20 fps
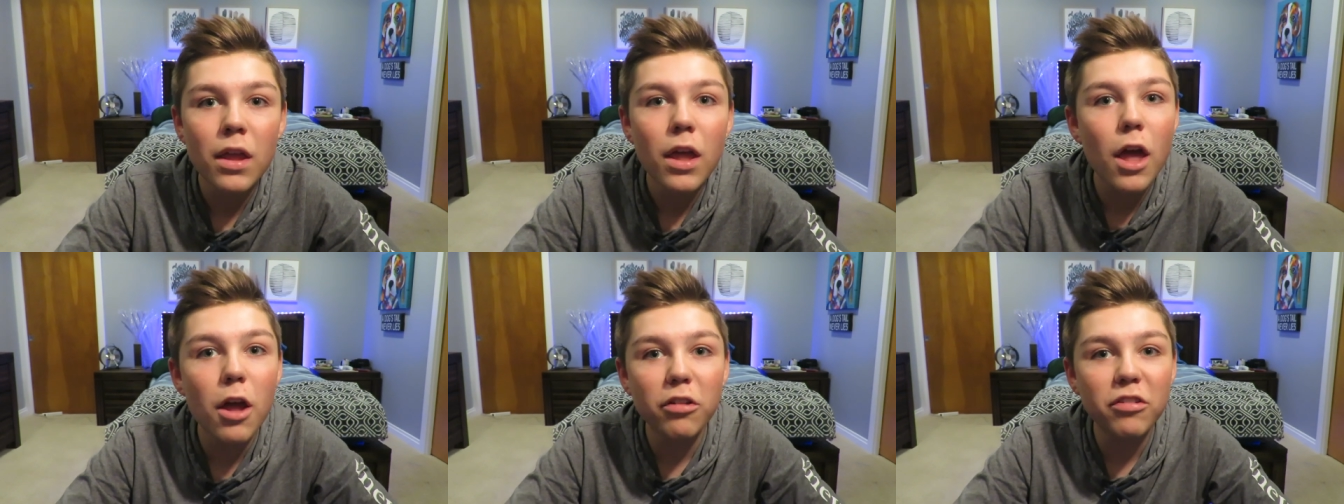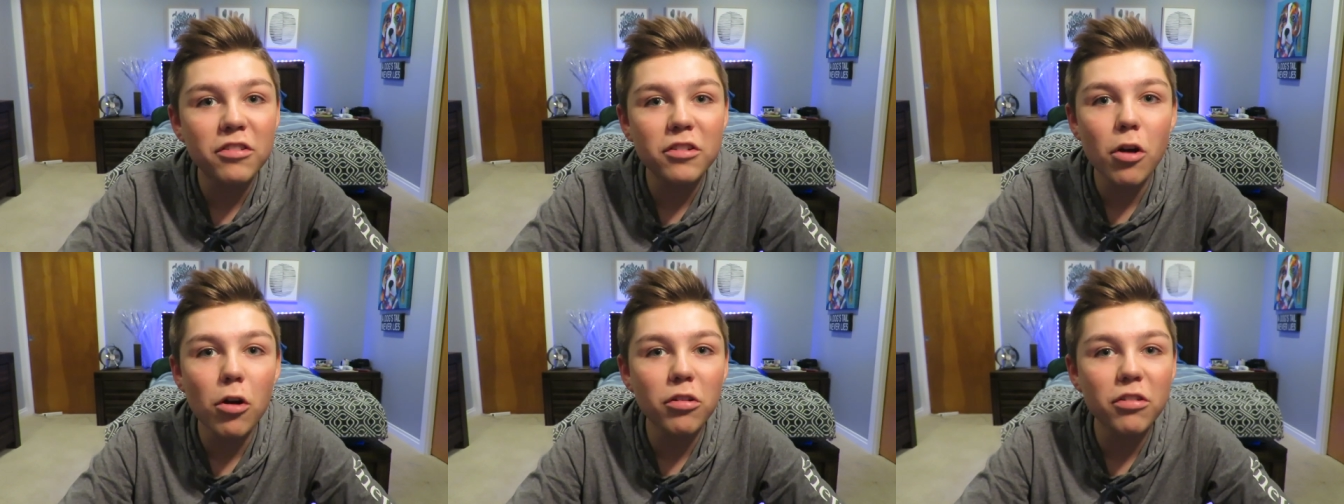
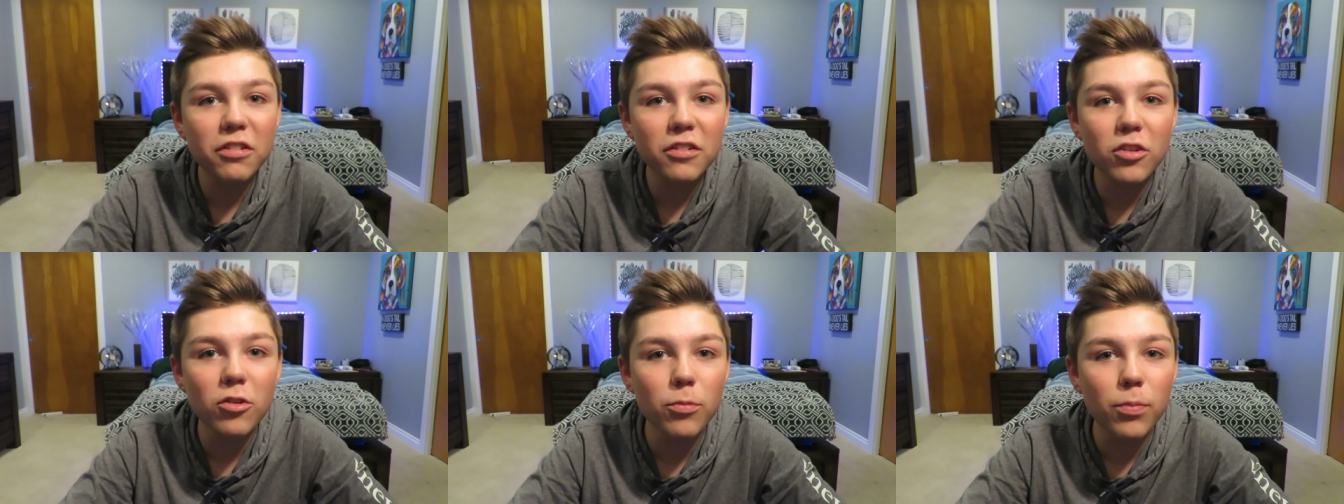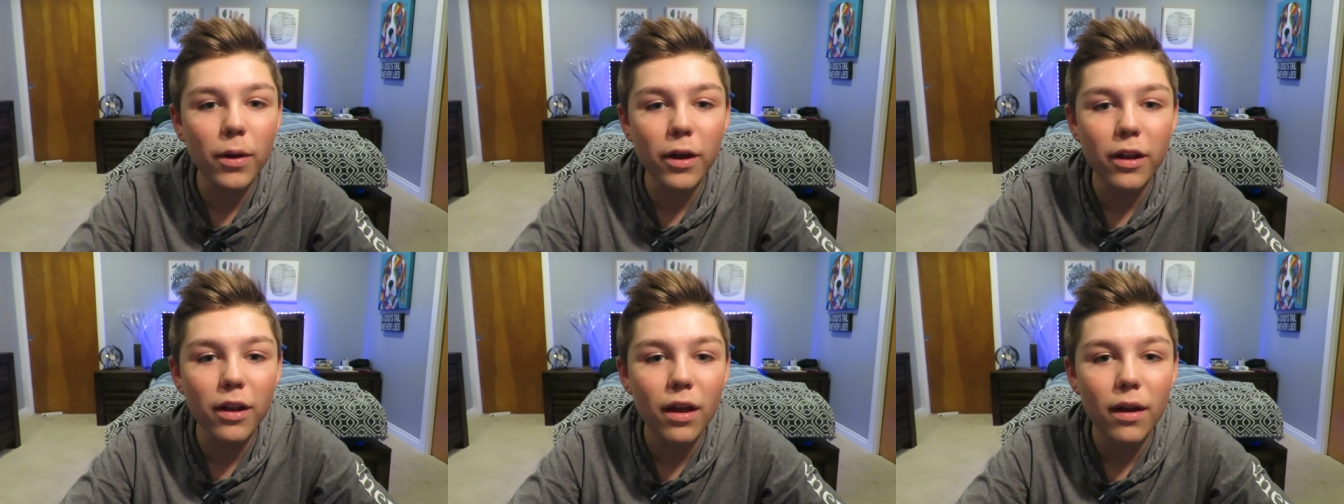It's so
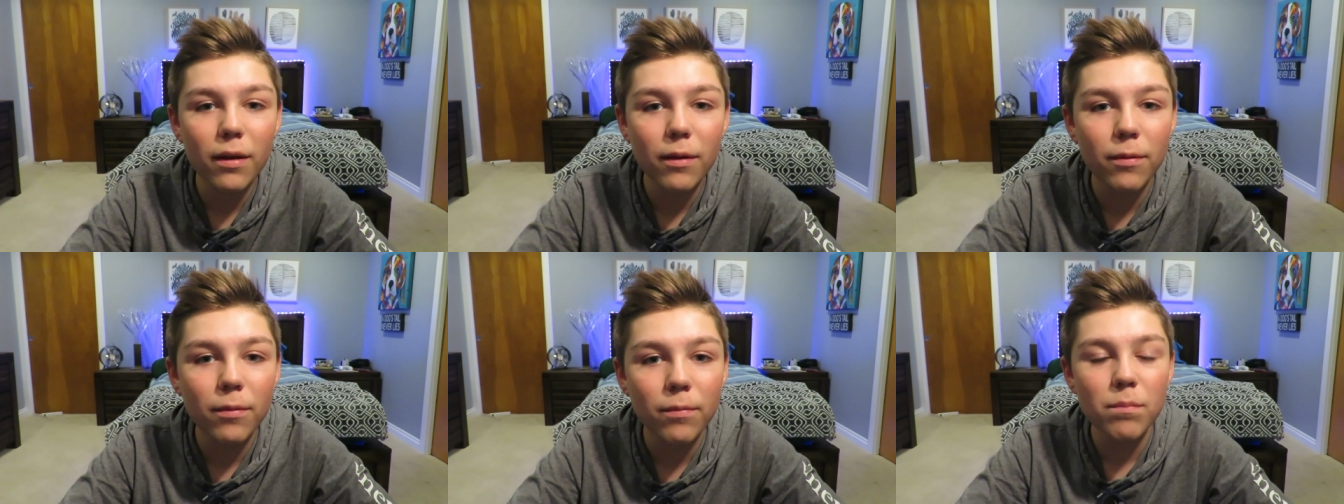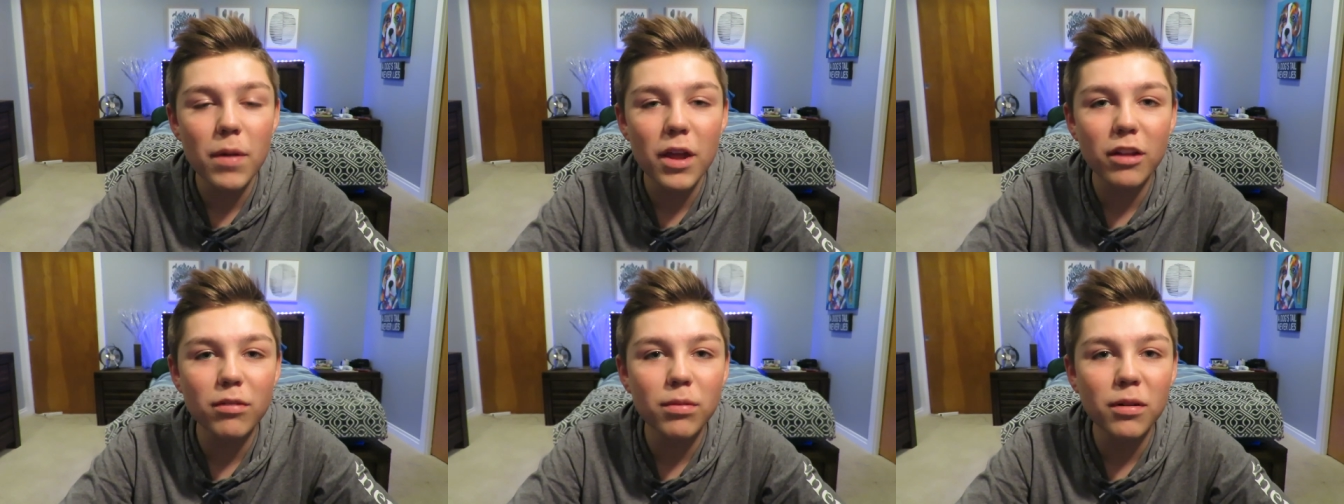stupid,
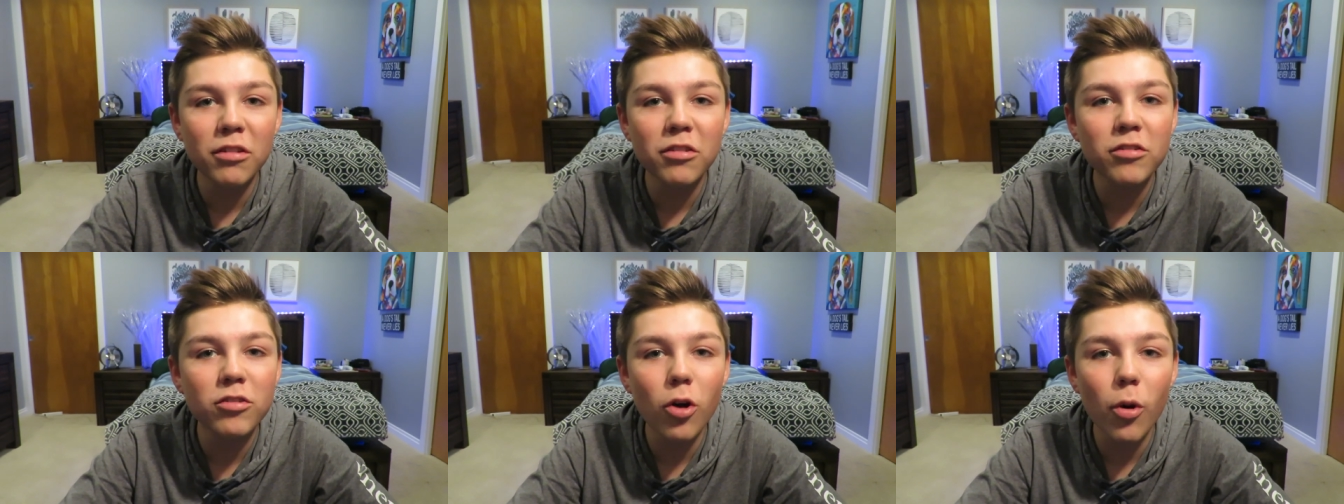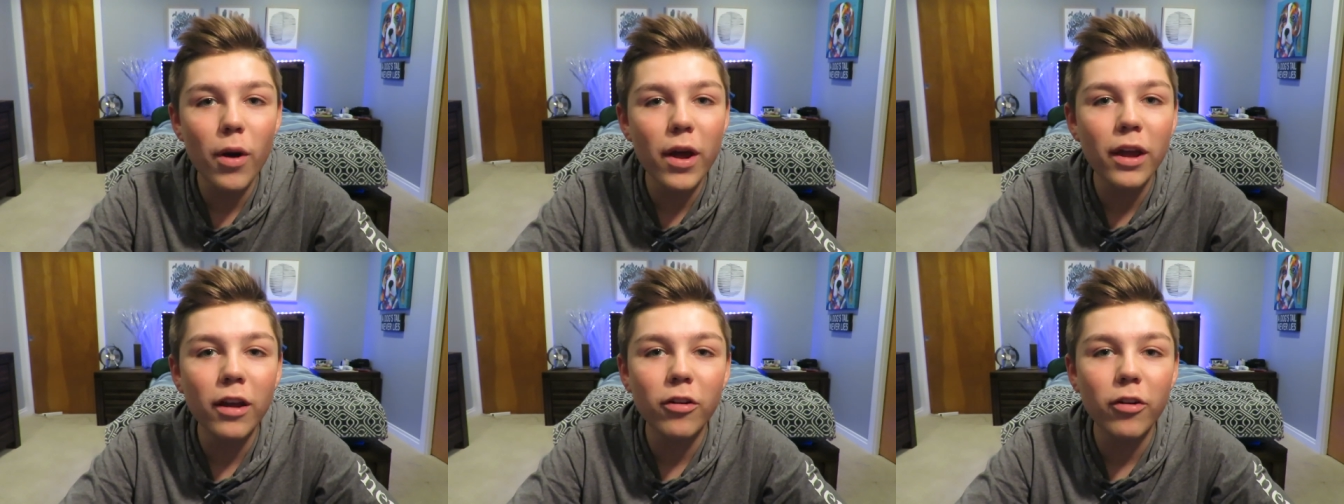makes me
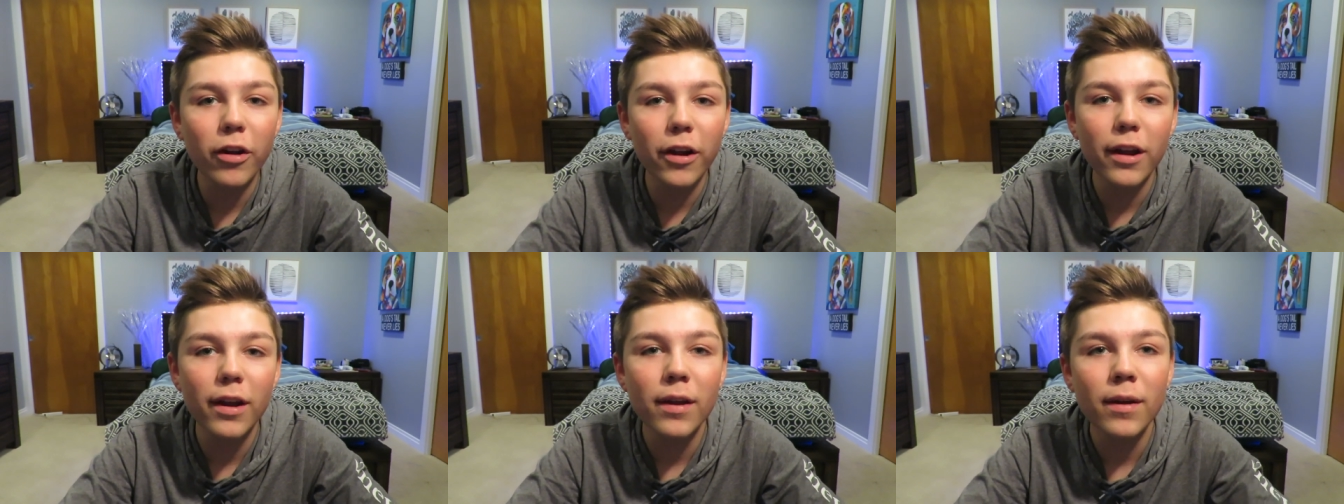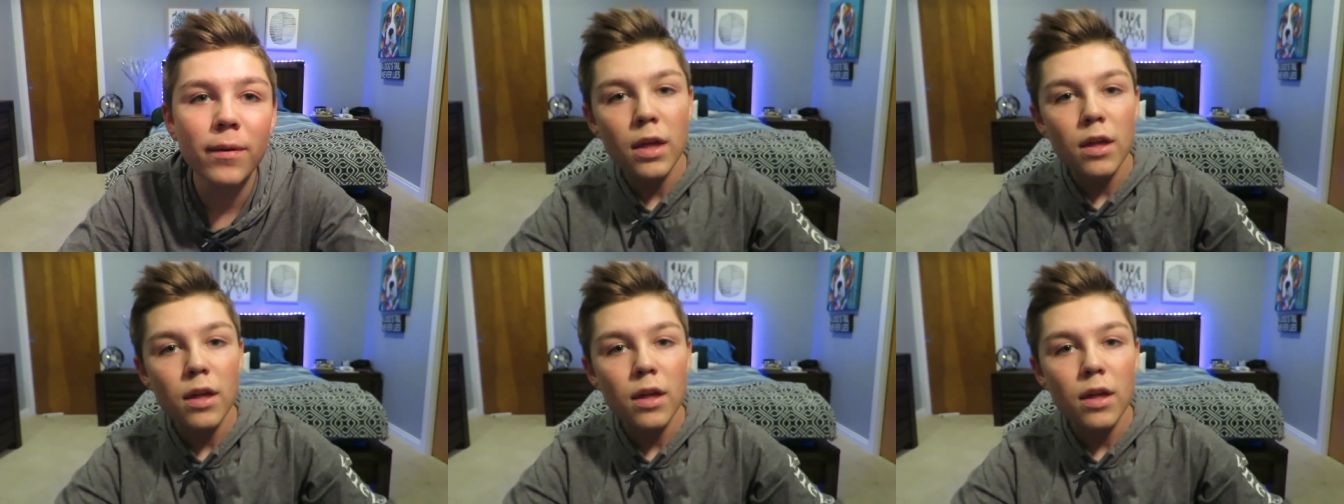so angry.